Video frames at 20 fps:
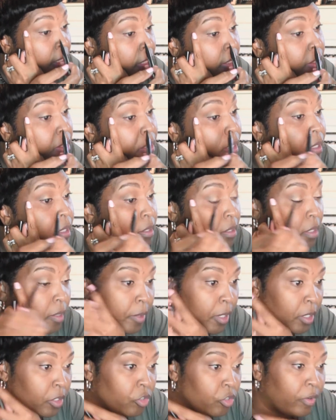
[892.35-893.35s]
I said, because I'm
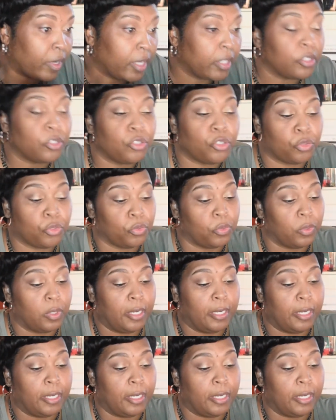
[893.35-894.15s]
gonna try to do